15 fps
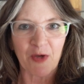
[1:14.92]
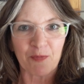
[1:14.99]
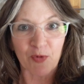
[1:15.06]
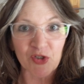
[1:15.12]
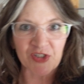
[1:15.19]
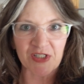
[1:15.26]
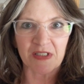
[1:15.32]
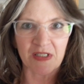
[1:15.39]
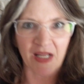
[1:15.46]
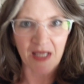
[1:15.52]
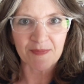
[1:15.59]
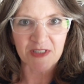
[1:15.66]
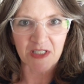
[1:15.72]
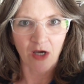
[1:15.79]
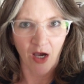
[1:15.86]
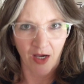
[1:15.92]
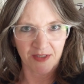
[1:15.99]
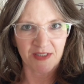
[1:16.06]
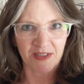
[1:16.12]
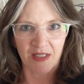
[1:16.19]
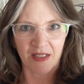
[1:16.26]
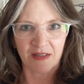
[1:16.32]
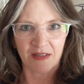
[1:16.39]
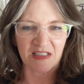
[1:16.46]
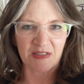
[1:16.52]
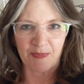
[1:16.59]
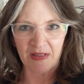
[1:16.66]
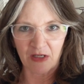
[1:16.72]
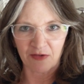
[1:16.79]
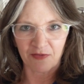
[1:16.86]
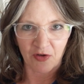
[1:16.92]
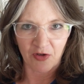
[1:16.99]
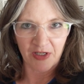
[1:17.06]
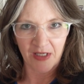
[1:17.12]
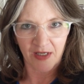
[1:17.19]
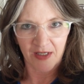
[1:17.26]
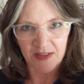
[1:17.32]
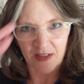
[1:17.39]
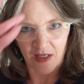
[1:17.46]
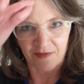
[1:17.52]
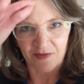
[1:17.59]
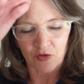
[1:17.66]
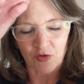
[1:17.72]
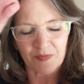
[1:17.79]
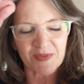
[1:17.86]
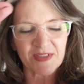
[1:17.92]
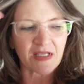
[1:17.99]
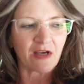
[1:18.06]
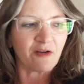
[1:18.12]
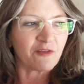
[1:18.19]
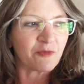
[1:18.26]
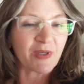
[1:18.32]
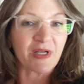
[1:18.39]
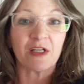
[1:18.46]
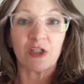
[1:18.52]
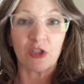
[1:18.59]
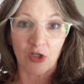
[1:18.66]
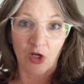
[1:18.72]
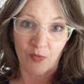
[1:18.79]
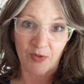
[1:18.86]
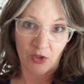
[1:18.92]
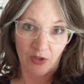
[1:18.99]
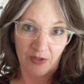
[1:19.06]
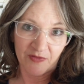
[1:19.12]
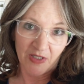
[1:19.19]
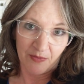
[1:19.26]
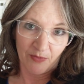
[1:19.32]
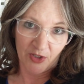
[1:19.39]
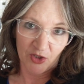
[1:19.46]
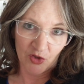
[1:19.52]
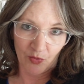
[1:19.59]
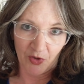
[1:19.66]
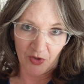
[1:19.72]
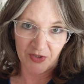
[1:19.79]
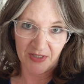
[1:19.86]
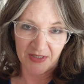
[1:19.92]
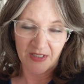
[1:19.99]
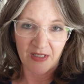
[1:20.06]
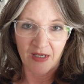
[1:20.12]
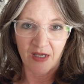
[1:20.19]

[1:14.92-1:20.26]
person names a continent that's been there for eons after himself, but we could have done much worse.